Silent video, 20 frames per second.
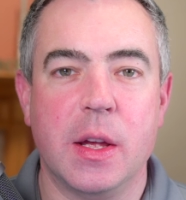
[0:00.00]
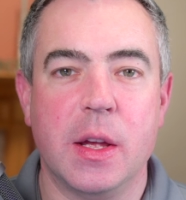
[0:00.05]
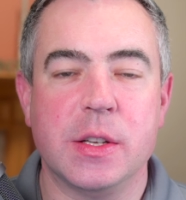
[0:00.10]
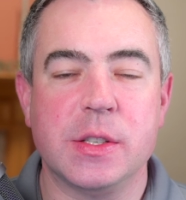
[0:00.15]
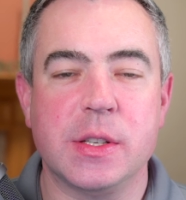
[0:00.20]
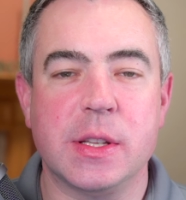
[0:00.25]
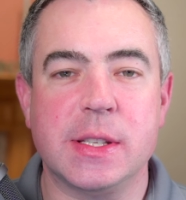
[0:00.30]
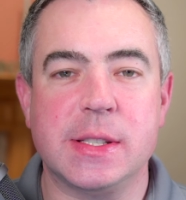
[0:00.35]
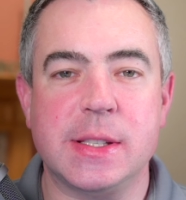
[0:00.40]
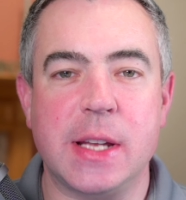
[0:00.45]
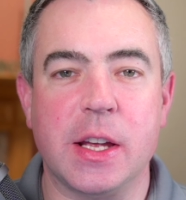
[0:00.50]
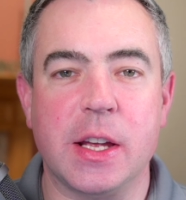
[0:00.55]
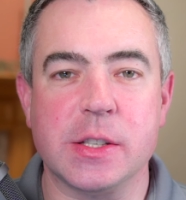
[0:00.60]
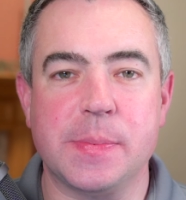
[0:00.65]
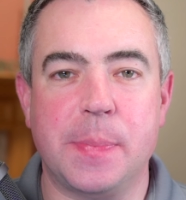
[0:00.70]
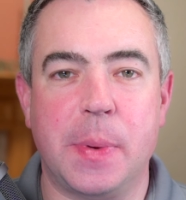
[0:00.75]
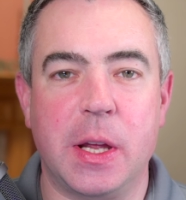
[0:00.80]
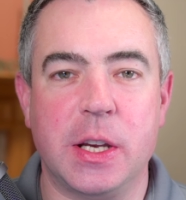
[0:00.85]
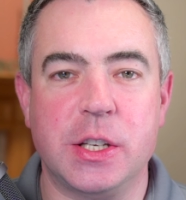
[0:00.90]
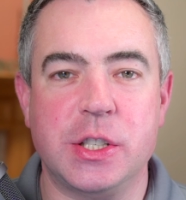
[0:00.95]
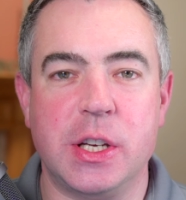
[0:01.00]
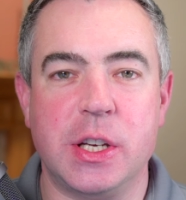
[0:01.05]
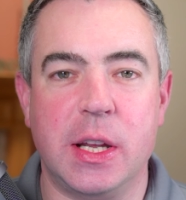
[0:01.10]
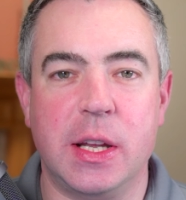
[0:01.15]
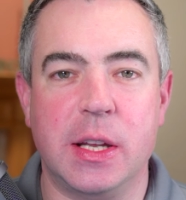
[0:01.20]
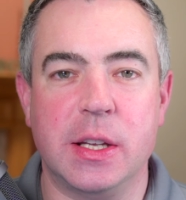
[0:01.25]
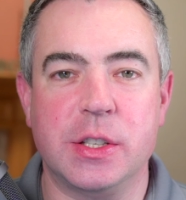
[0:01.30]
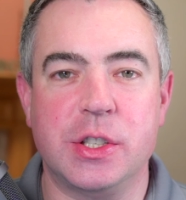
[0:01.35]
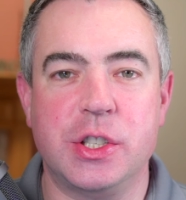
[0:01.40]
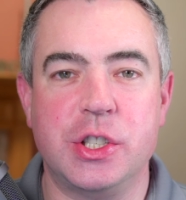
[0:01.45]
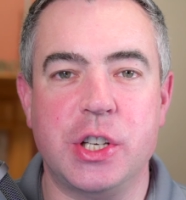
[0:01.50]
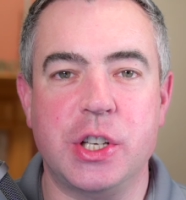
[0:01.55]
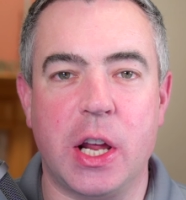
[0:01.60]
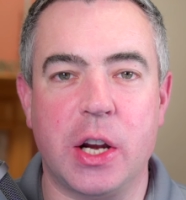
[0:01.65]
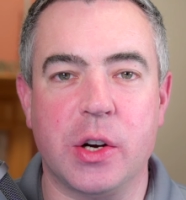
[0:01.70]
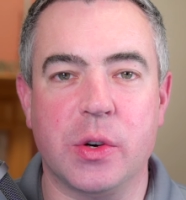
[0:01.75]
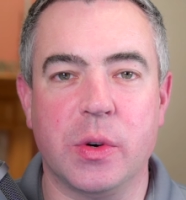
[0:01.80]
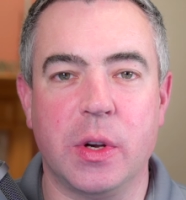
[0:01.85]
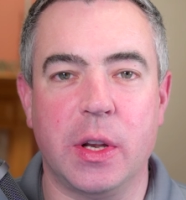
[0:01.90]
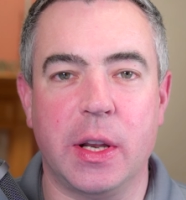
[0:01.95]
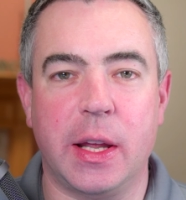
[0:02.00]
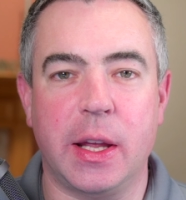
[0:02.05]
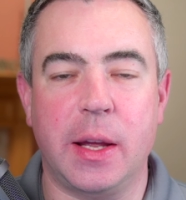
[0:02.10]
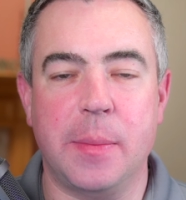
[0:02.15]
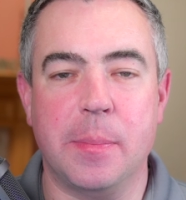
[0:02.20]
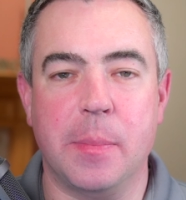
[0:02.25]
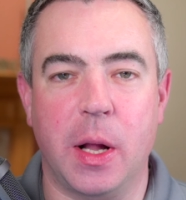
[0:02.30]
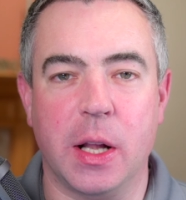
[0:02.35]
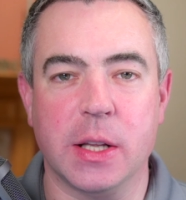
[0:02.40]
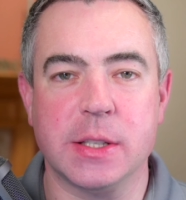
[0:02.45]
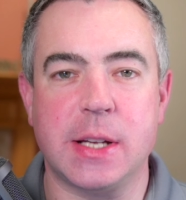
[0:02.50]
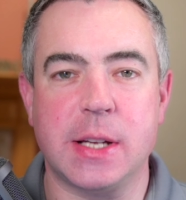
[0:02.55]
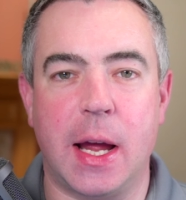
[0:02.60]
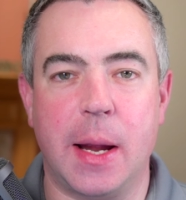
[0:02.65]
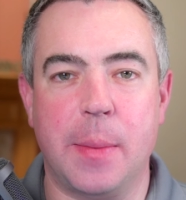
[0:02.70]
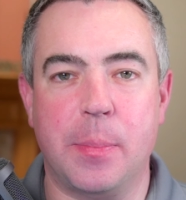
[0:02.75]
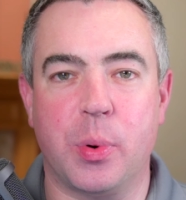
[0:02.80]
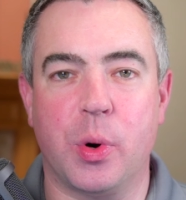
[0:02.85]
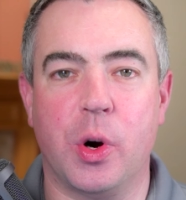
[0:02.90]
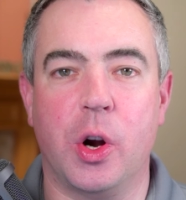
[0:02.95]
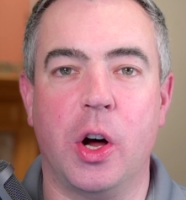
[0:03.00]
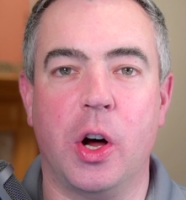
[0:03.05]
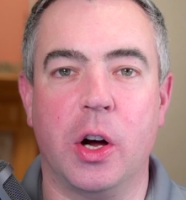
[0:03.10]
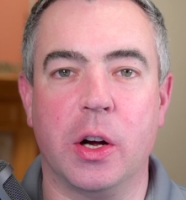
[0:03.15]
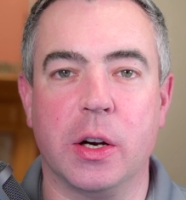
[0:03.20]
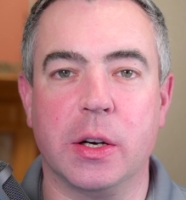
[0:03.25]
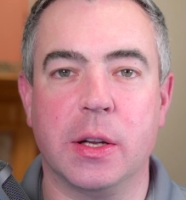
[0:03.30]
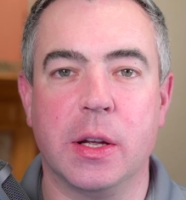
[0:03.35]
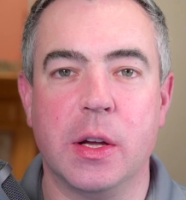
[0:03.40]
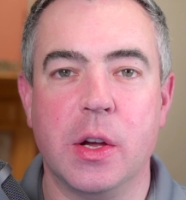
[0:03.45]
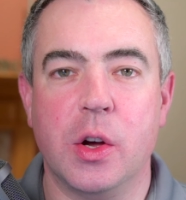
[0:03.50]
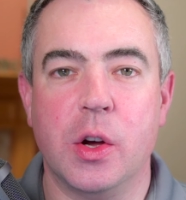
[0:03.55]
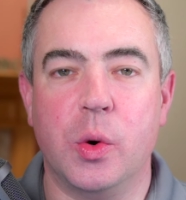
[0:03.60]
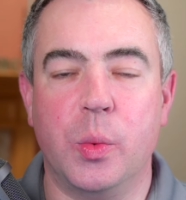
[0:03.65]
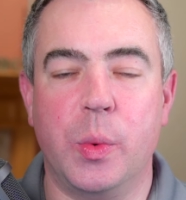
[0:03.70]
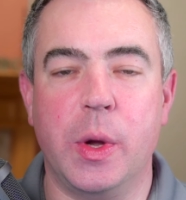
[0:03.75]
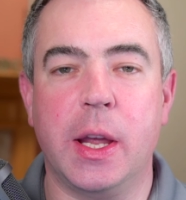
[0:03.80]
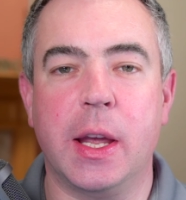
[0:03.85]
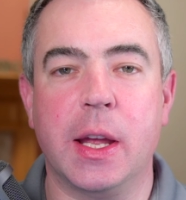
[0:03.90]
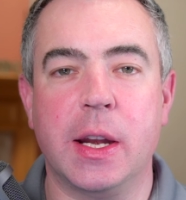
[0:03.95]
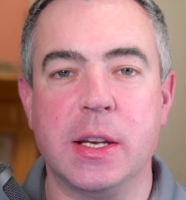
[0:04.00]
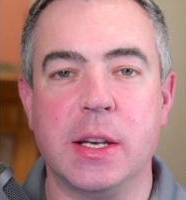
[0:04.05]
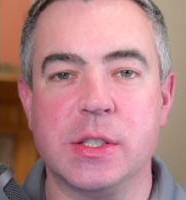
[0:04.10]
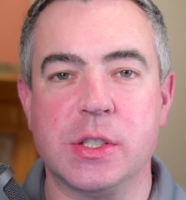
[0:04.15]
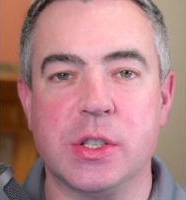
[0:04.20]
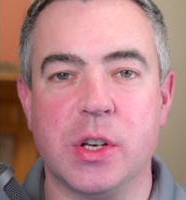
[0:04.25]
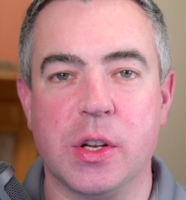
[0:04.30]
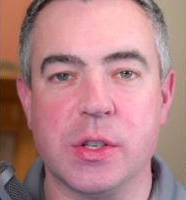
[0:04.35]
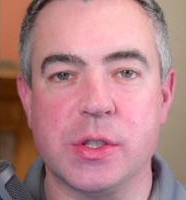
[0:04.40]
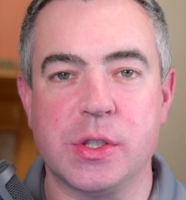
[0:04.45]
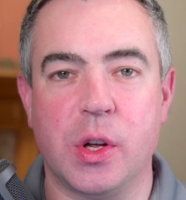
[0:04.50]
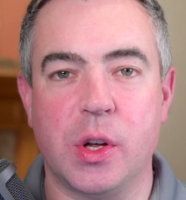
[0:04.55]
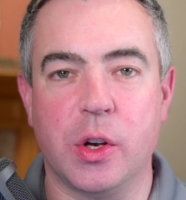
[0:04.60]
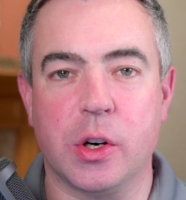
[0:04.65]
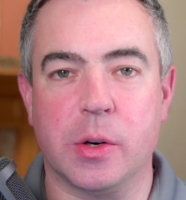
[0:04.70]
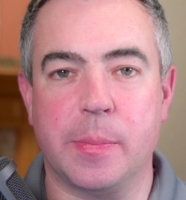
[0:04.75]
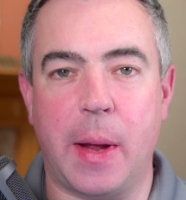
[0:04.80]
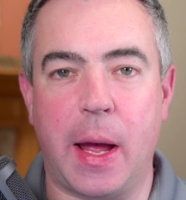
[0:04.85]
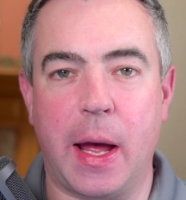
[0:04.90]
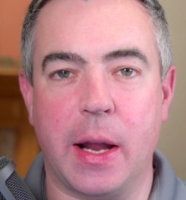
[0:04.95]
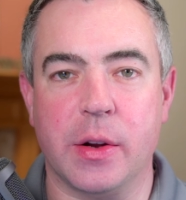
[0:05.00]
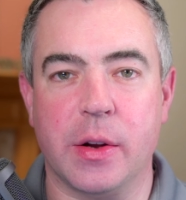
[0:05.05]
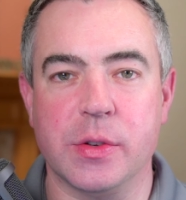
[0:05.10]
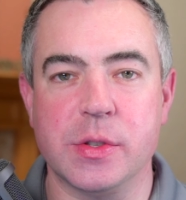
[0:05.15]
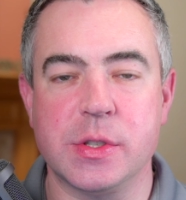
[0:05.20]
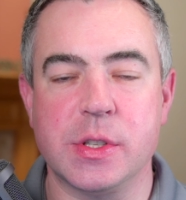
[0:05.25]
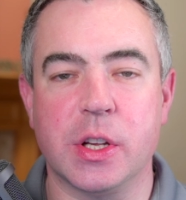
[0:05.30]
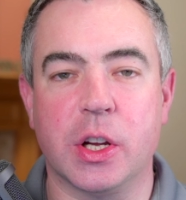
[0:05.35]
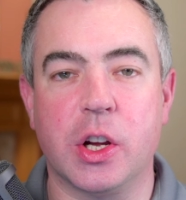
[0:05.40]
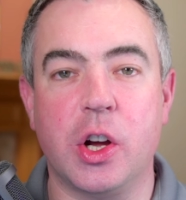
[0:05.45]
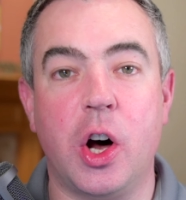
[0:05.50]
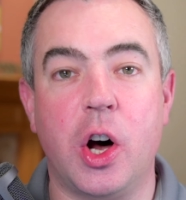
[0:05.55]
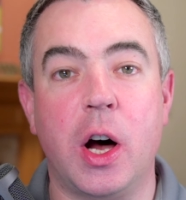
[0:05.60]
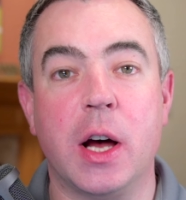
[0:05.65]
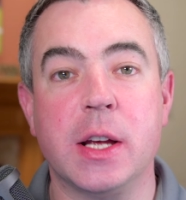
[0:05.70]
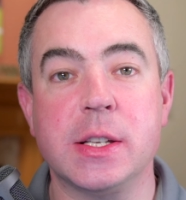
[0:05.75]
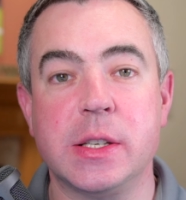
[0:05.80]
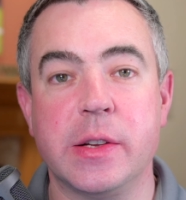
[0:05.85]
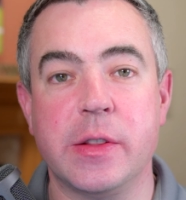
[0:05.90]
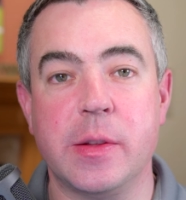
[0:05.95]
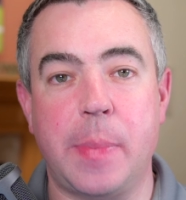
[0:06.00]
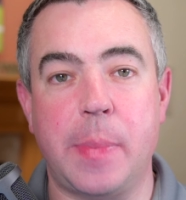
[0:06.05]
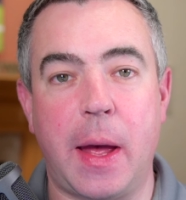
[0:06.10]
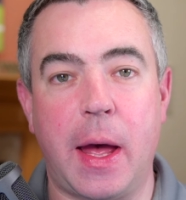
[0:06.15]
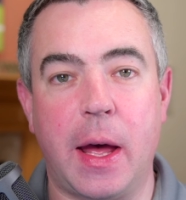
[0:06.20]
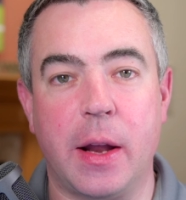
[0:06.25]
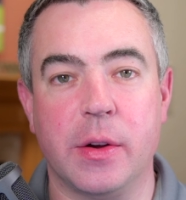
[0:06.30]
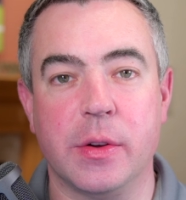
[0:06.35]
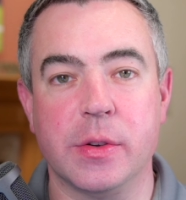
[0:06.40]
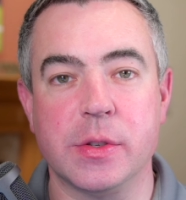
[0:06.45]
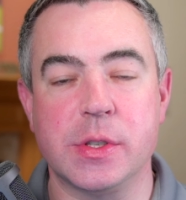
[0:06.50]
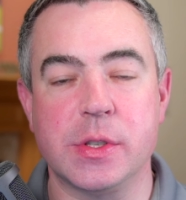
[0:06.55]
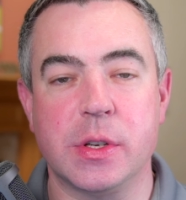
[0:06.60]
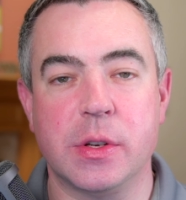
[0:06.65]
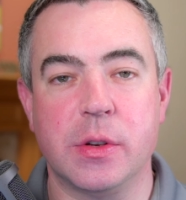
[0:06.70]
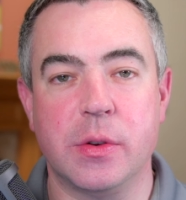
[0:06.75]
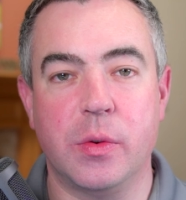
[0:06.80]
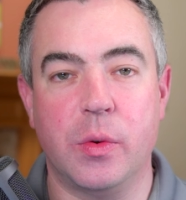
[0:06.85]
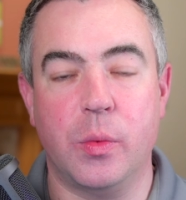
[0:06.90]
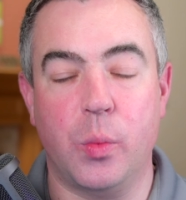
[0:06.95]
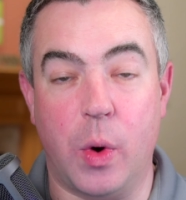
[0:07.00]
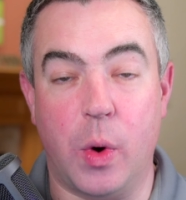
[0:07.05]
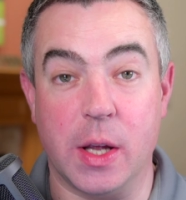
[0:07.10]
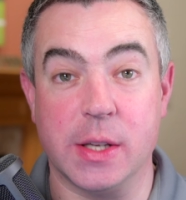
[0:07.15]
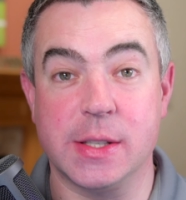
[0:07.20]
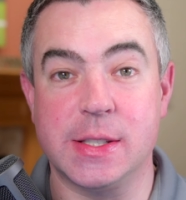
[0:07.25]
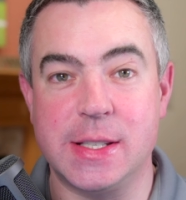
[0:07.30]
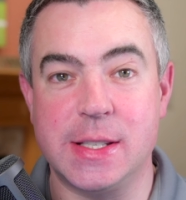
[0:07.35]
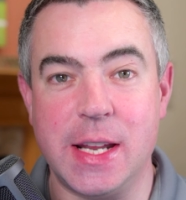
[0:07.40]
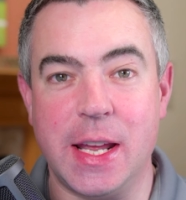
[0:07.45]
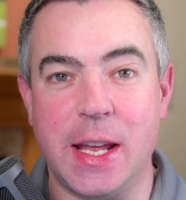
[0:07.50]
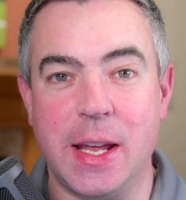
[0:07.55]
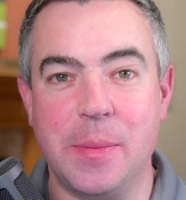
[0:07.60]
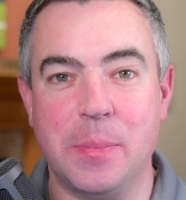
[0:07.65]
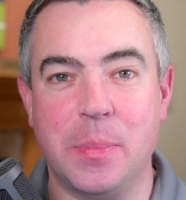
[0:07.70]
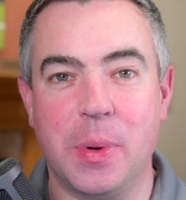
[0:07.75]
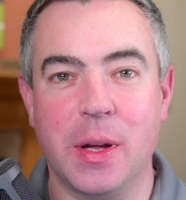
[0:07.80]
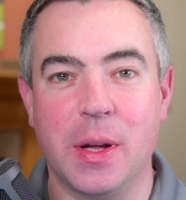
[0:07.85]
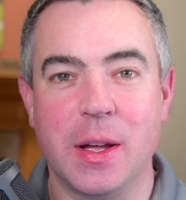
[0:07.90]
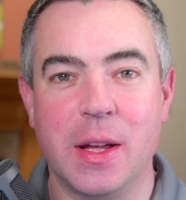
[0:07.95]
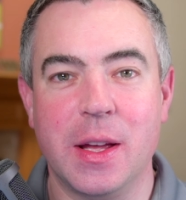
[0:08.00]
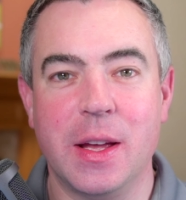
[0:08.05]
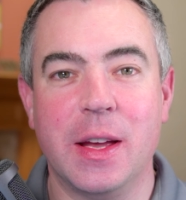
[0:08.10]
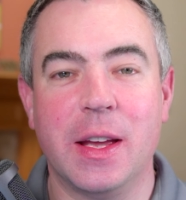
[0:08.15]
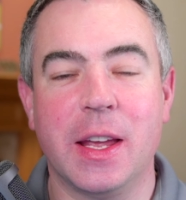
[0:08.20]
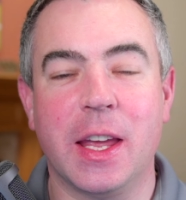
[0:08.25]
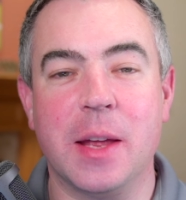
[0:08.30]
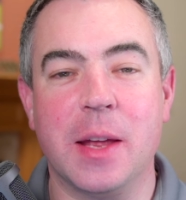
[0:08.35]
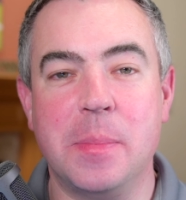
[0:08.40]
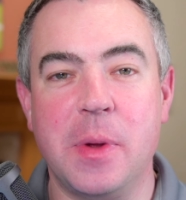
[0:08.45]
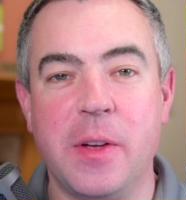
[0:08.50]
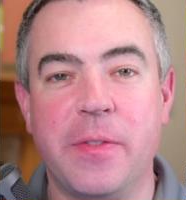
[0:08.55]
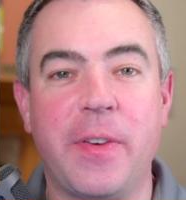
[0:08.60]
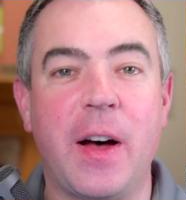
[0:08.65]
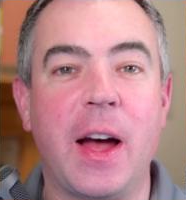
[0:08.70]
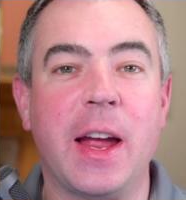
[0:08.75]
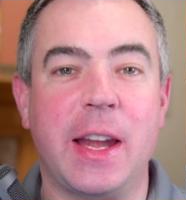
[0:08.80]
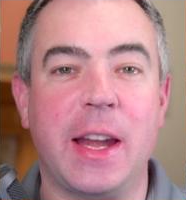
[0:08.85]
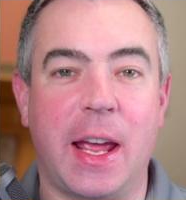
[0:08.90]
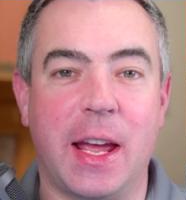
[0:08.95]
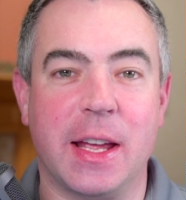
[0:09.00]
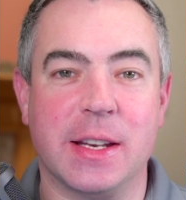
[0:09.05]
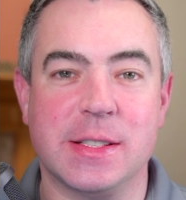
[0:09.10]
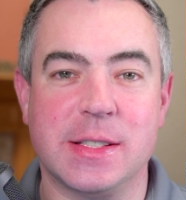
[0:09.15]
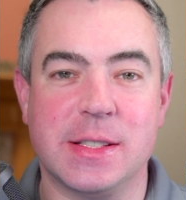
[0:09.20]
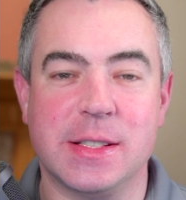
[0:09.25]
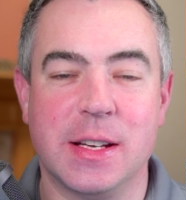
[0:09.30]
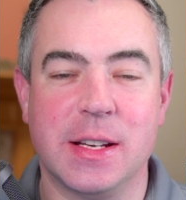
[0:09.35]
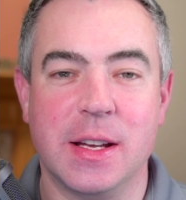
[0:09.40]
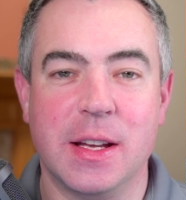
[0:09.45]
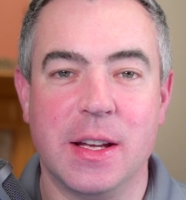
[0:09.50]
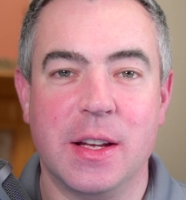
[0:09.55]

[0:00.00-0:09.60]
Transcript: So the sales pitch is generally multi-pronged. We can install solar panels. The cost of the panels, while steep, can be financed.